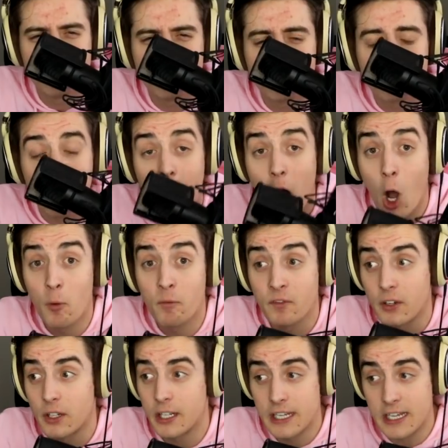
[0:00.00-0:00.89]

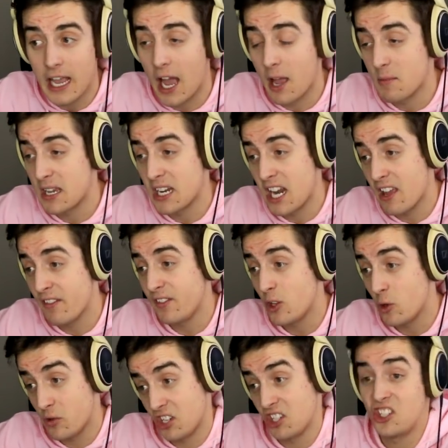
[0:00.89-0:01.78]
Hopefully. I mean, if you
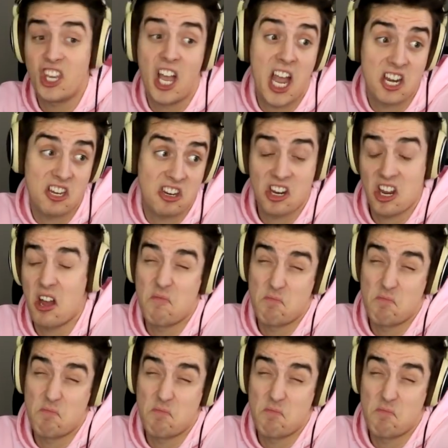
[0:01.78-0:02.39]
decide to come